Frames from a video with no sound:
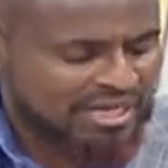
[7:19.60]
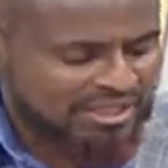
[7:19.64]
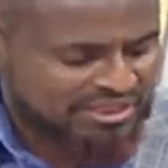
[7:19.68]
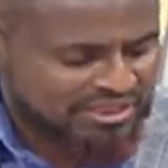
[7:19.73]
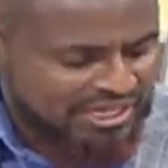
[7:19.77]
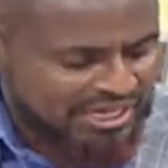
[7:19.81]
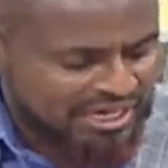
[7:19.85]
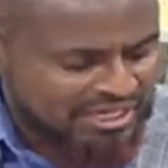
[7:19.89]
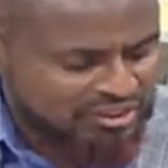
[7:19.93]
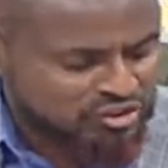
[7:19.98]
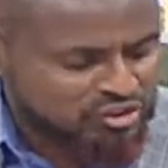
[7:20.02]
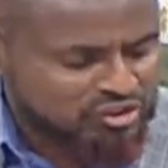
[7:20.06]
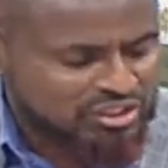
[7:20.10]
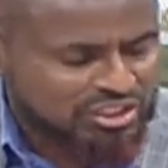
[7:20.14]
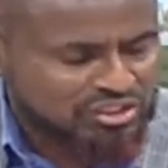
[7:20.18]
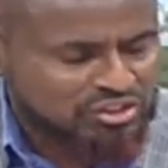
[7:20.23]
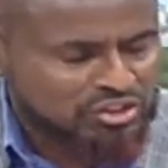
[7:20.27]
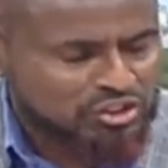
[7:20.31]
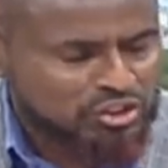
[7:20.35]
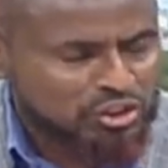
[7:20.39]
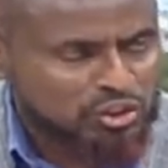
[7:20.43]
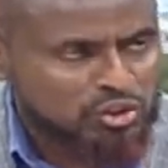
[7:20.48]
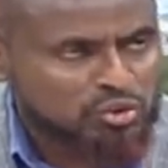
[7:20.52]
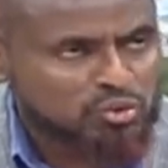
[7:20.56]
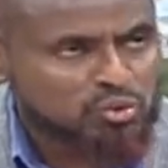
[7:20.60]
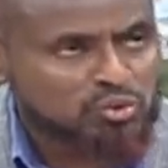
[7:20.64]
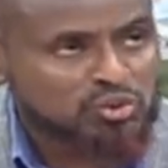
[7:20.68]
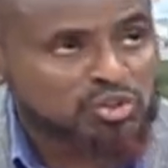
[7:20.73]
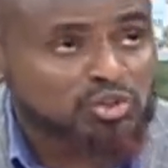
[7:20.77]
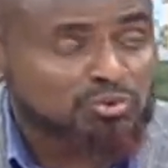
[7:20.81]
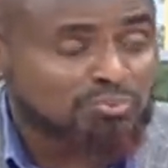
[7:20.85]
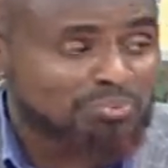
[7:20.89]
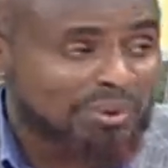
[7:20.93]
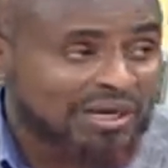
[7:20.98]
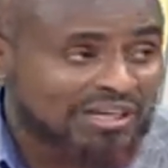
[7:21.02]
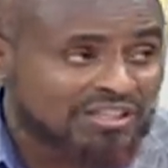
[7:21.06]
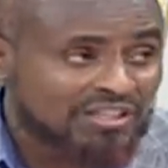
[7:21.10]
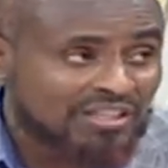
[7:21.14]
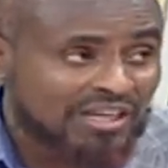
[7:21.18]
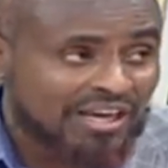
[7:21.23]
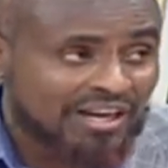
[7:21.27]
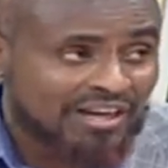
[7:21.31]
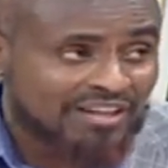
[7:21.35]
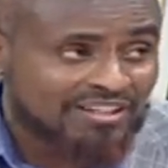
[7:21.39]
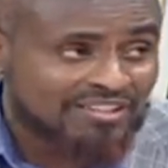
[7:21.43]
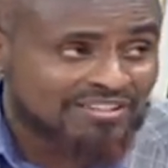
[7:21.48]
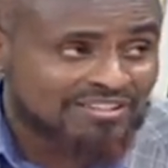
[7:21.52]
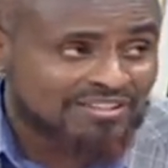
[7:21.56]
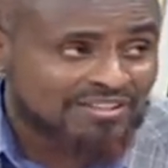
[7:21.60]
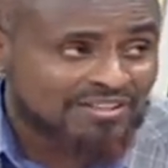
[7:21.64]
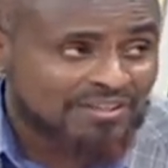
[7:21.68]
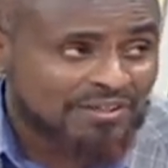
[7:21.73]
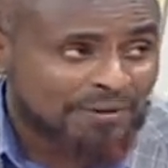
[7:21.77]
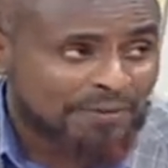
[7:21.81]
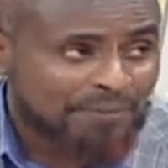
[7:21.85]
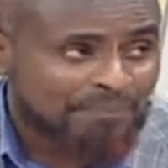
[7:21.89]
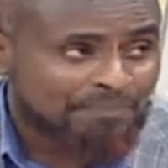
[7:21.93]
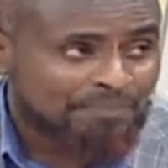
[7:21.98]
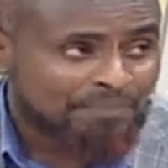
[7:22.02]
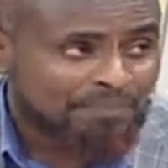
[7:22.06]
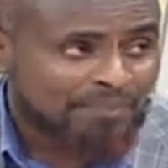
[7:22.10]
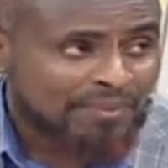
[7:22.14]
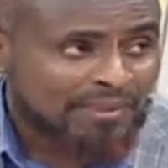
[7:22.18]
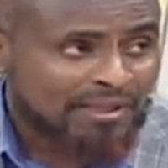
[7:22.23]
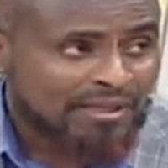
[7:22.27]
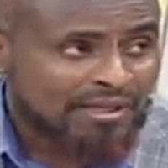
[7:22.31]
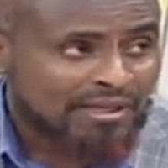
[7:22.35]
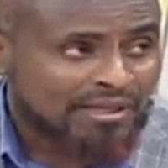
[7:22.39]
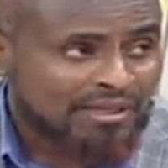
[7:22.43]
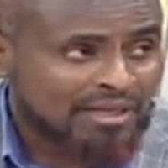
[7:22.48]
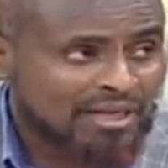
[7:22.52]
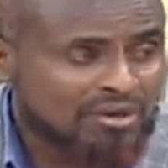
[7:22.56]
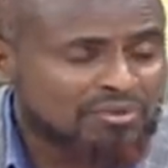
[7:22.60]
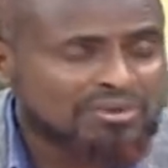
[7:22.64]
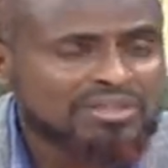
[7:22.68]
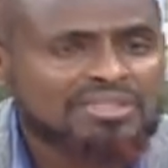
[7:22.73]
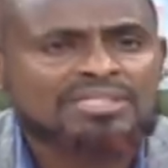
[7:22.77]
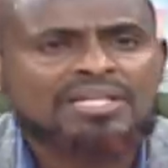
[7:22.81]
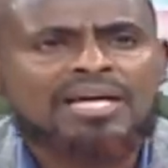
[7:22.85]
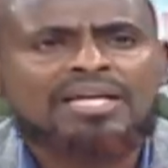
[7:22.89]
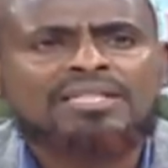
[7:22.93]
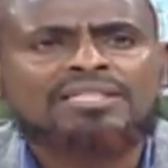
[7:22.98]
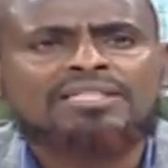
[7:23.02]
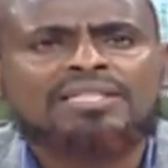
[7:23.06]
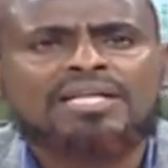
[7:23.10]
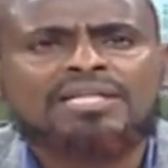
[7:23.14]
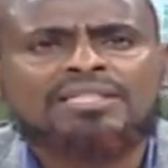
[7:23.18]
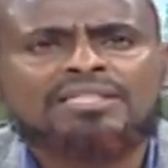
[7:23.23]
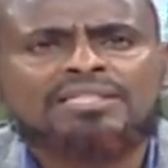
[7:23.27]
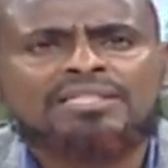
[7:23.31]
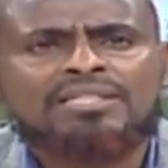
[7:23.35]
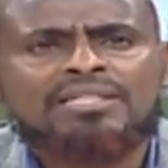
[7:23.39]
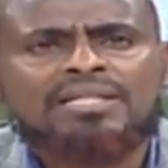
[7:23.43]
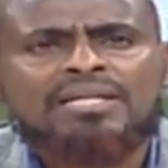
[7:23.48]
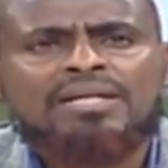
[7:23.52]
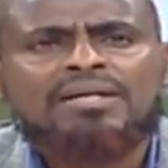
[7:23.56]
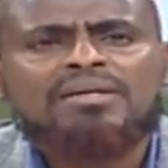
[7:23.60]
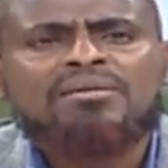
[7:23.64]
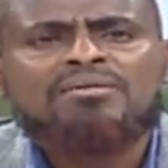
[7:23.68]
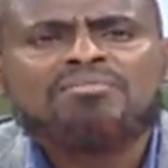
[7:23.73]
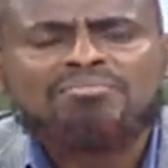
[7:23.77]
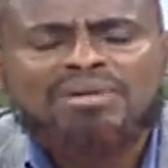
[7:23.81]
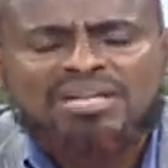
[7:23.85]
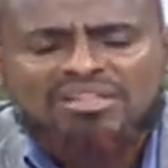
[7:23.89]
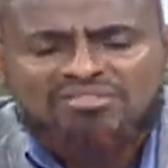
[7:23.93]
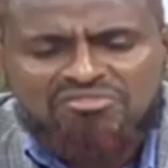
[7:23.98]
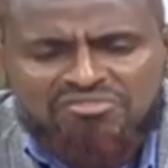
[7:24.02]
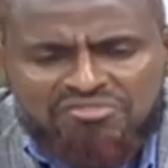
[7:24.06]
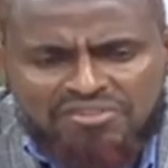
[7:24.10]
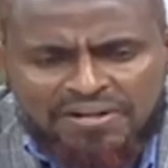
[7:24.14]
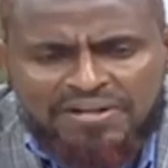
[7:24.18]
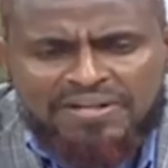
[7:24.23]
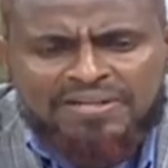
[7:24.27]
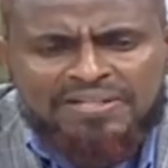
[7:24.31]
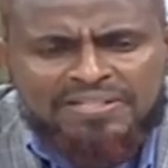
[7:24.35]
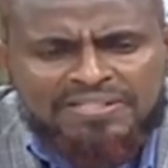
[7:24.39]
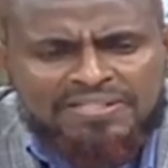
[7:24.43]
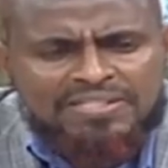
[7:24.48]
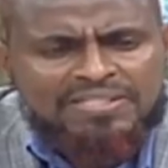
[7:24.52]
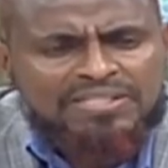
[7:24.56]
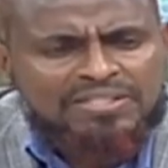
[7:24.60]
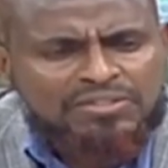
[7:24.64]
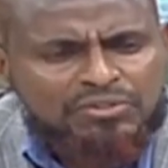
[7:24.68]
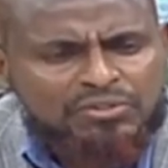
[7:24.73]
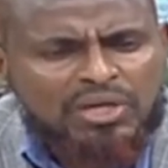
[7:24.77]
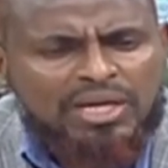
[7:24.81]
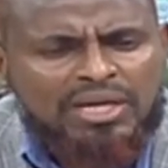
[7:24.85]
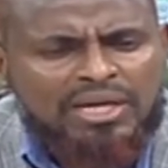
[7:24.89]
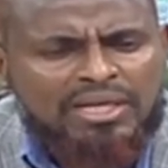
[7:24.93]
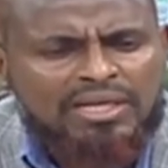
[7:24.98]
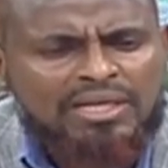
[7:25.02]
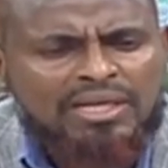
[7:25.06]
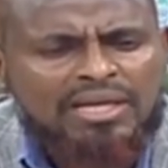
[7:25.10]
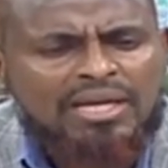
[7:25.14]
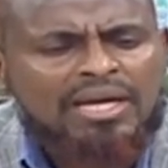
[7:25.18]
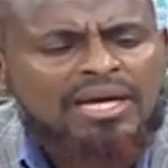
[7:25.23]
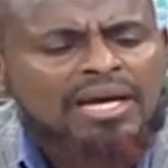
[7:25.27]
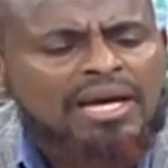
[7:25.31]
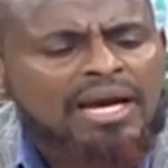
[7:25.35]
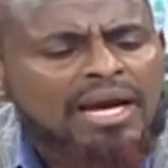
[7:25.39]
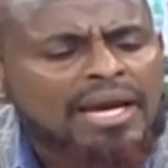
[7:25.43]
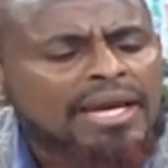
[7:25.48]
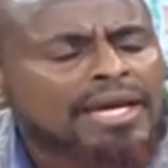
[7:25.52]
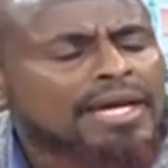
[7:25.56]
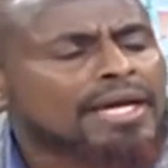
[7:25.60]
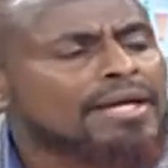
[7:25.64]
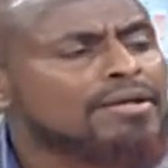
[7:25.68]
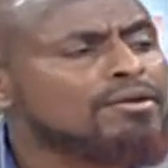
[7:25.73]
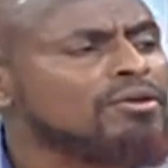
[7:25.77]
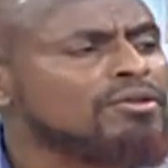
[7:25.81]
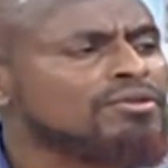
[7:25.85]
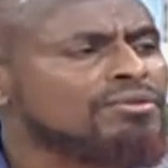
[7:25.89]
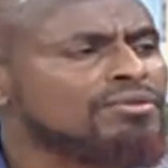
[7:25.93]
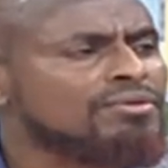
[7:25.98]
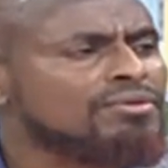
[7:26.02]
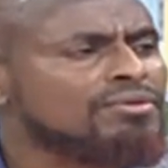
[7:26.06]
And the youngsters need to respect the elders. Now this guy says, my friend is in jail, I cannot.